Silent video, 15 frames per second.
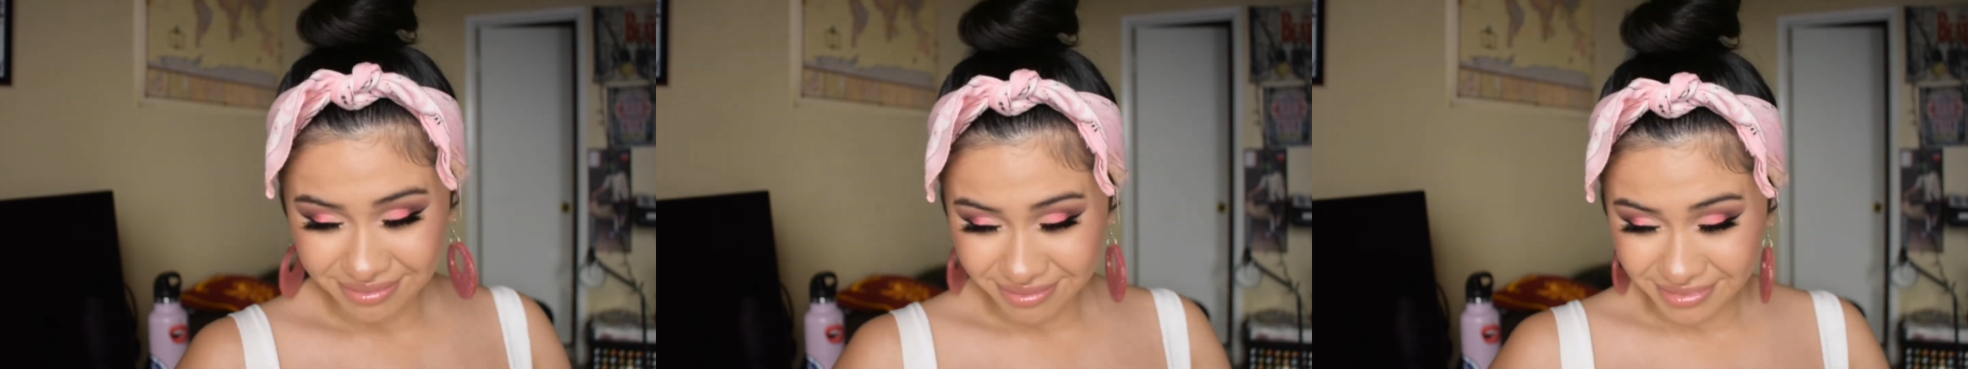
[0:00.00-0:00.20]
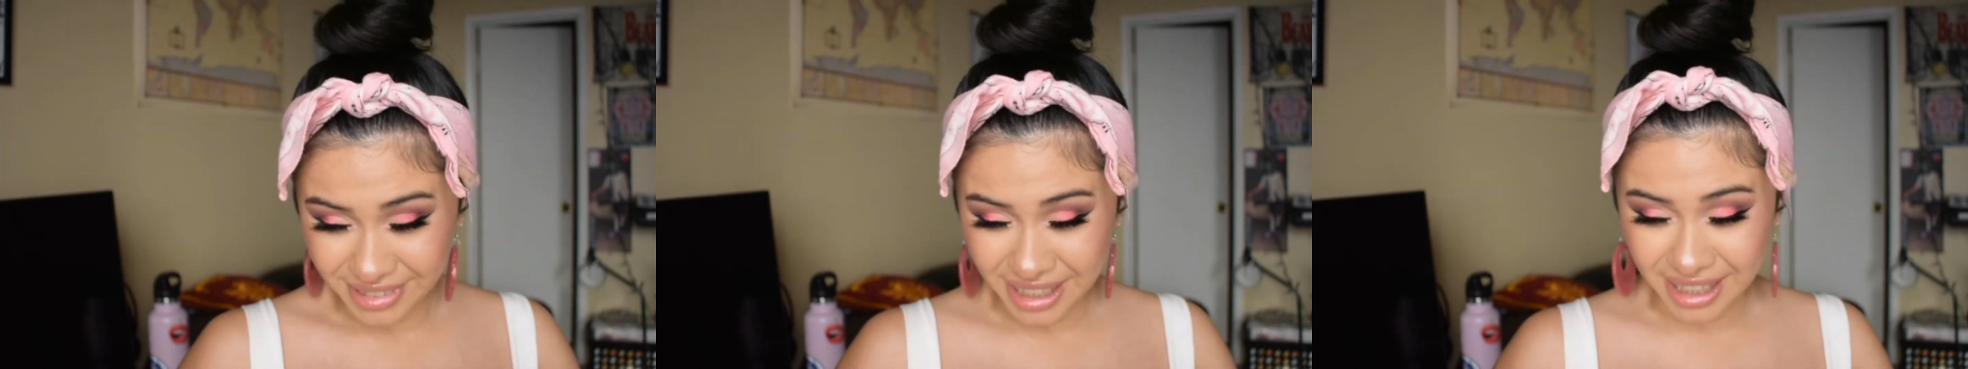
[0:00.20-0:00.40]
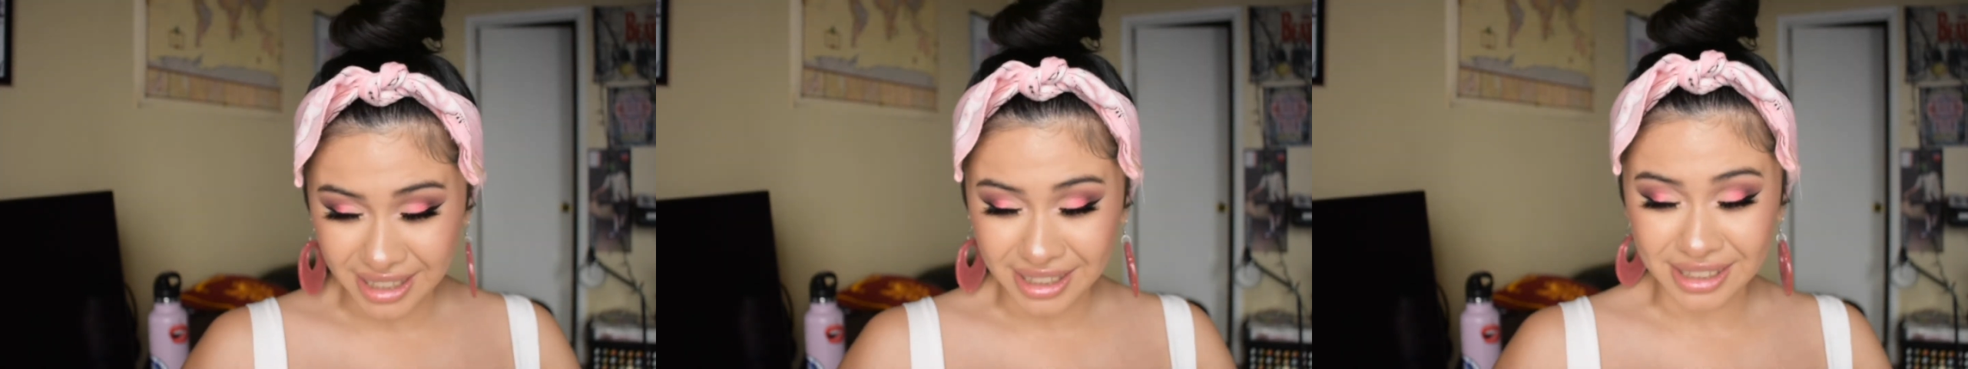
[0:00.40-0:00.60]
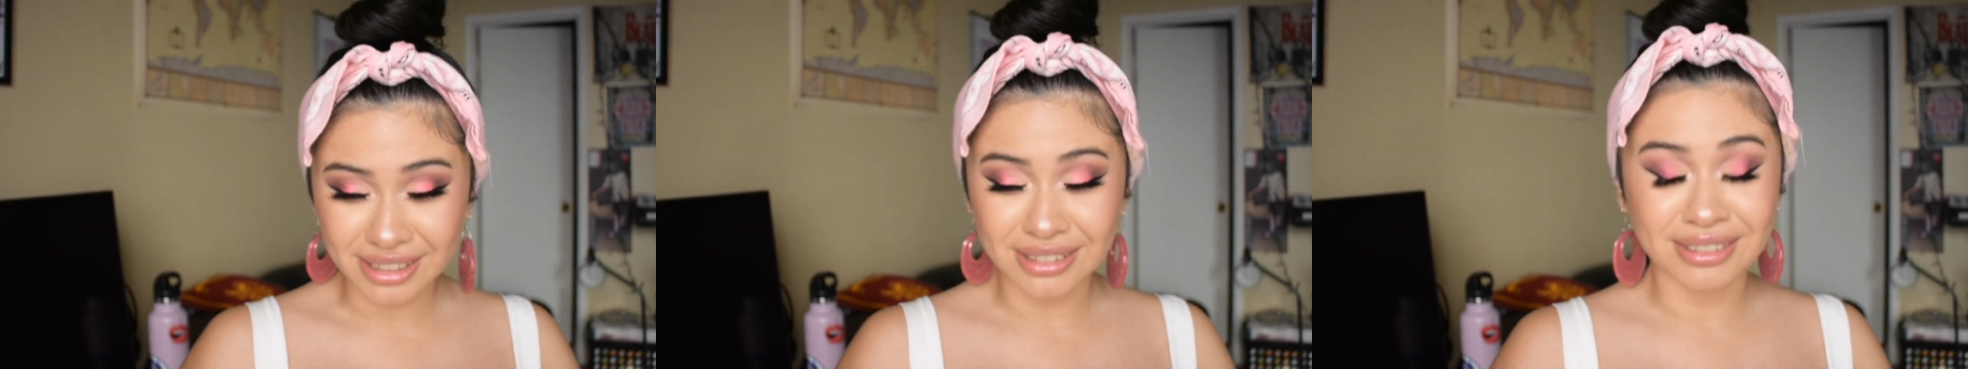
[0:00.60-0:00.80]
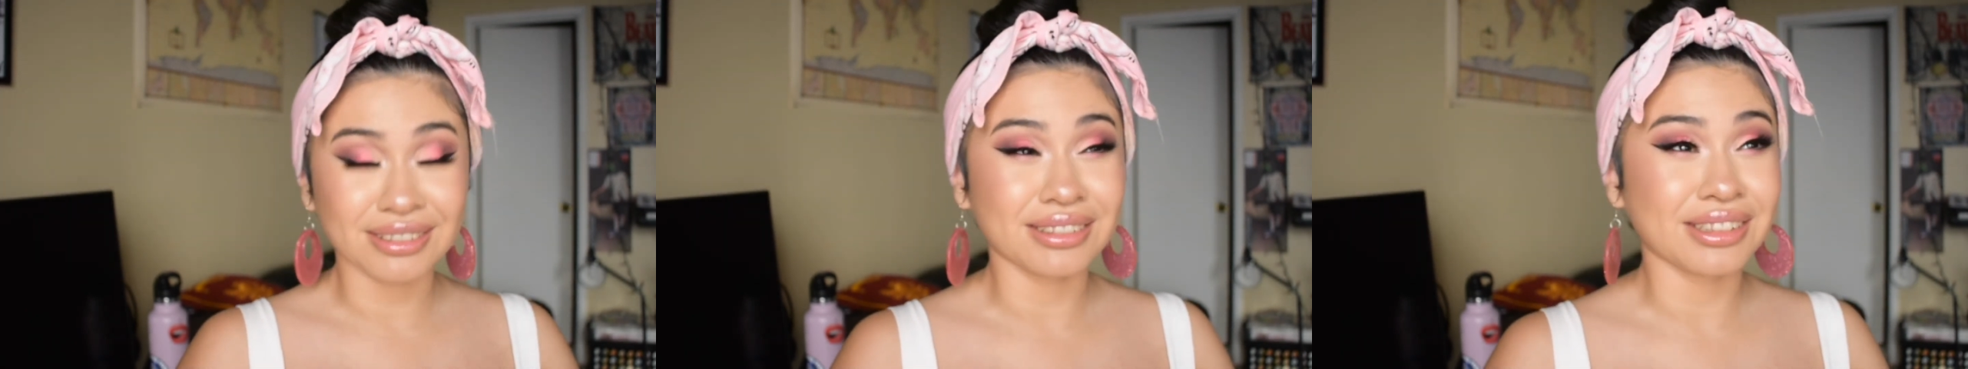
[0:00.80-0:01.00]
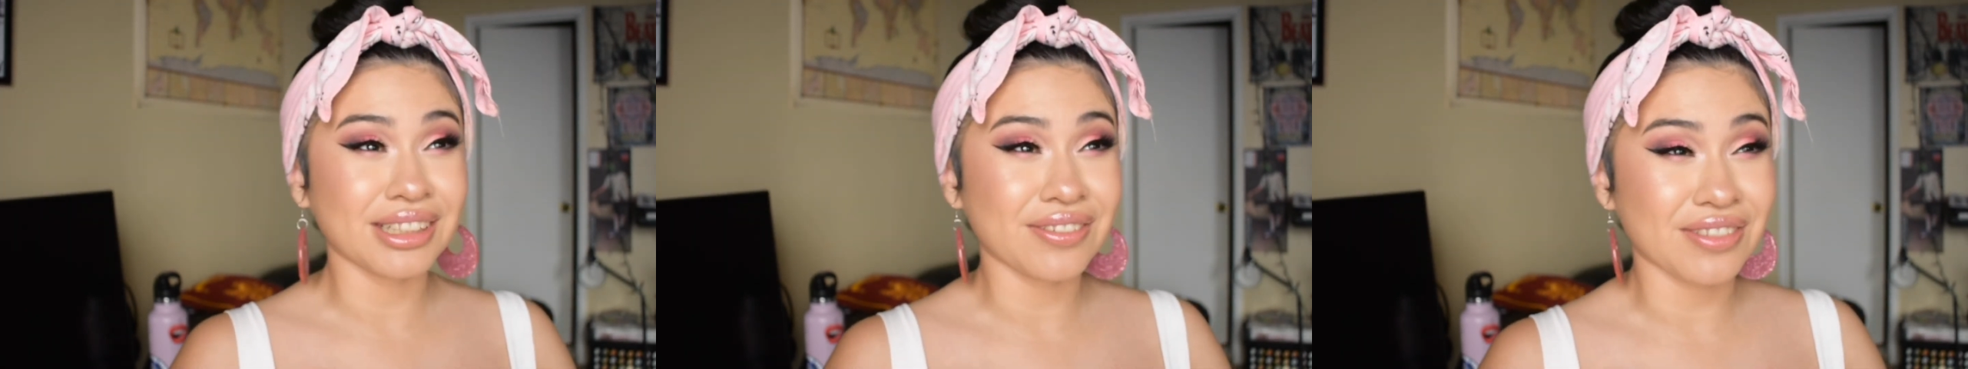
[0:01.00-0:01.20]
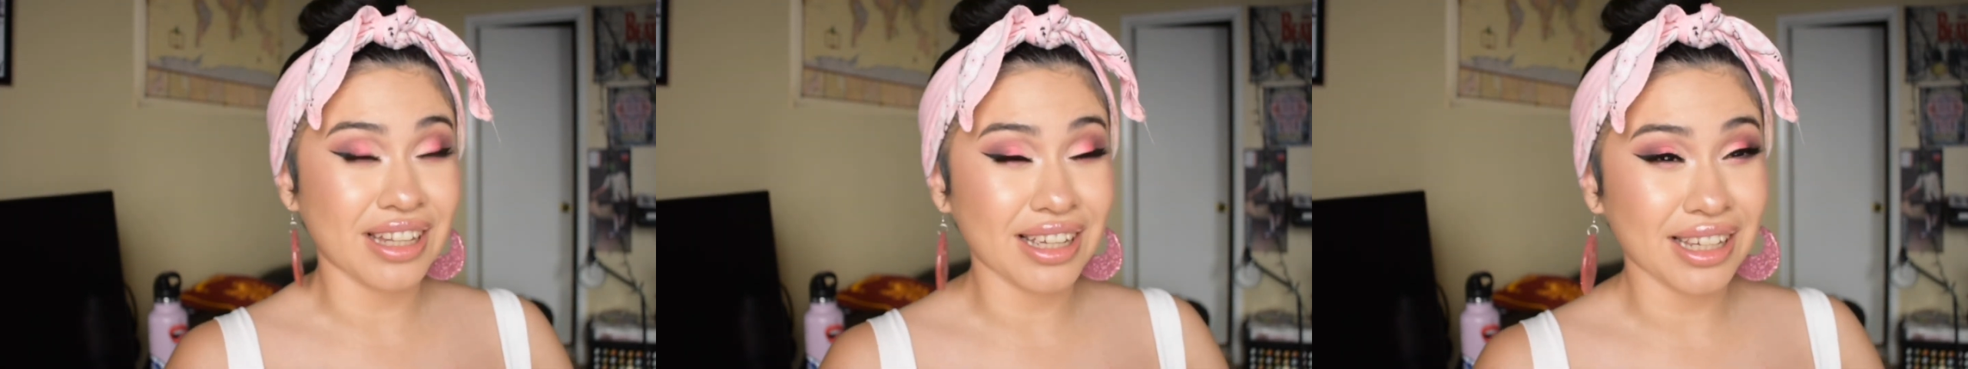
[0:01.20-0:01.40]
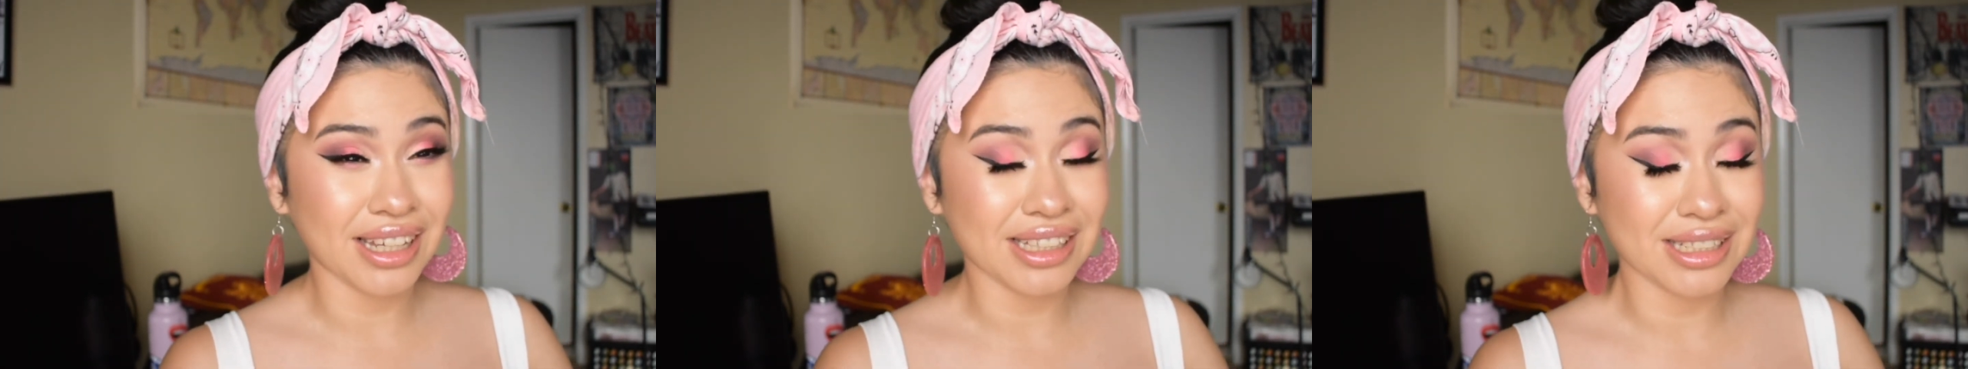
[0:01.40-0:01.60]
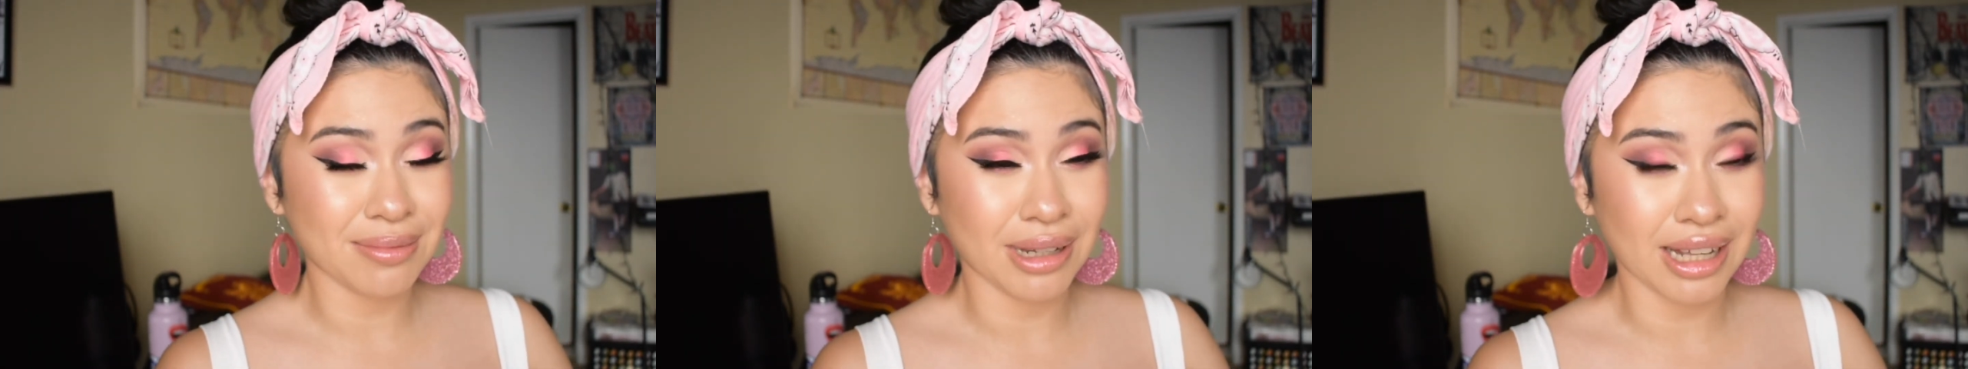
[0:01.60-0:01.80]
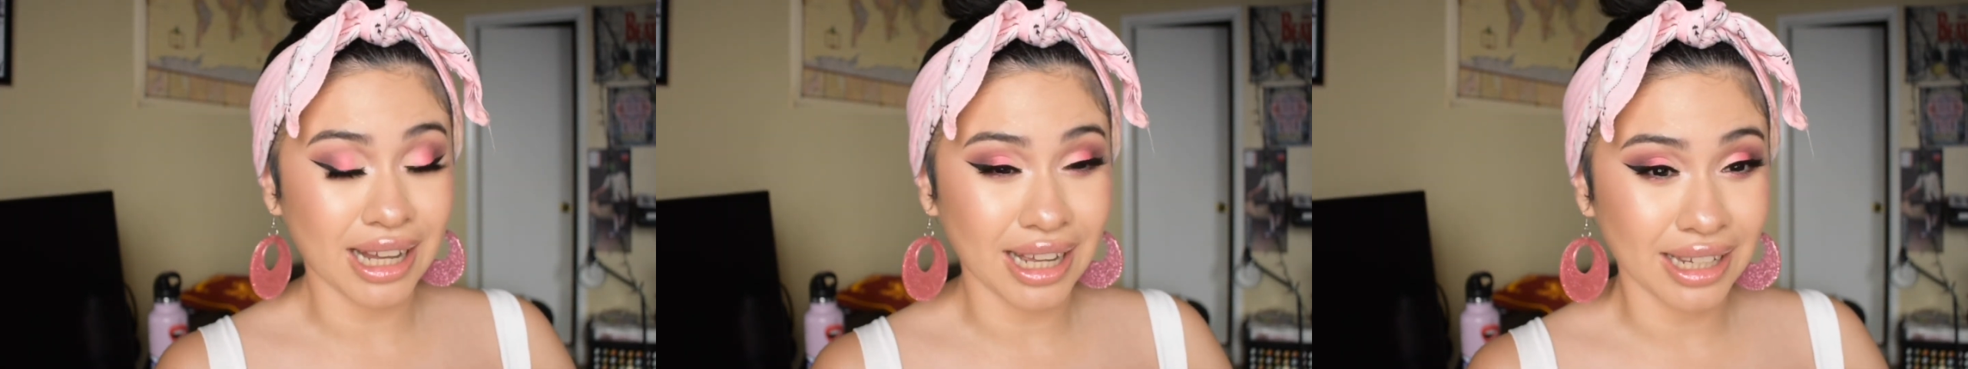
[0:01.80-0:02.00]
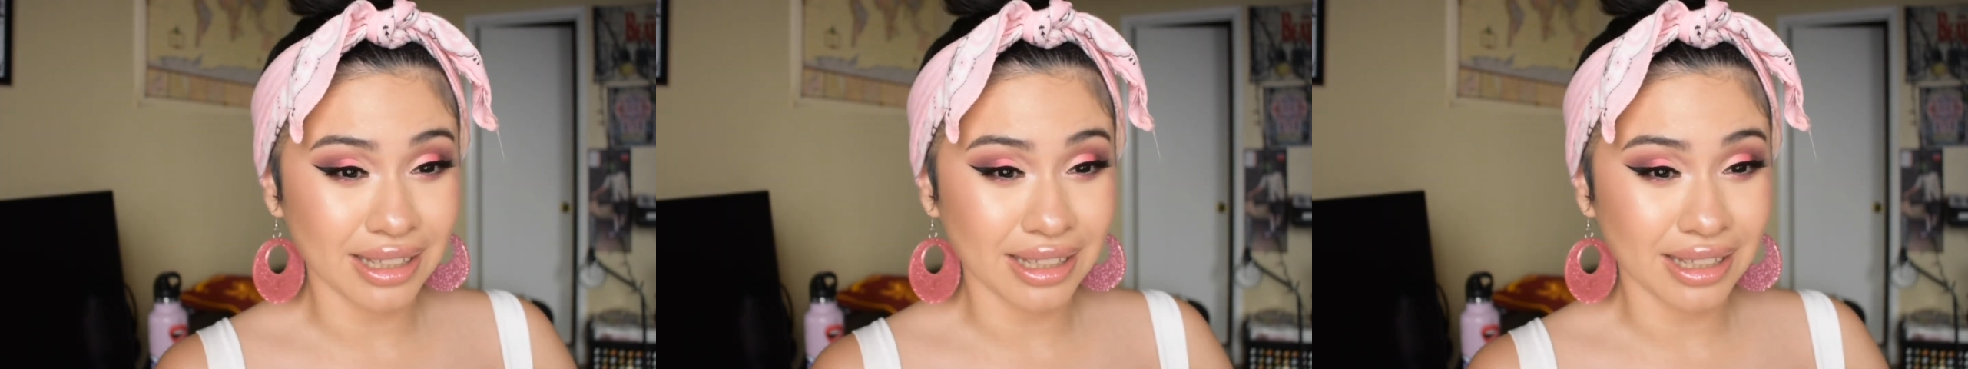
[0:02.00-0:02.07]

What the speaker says: Yeah, like, if that gets in my eye,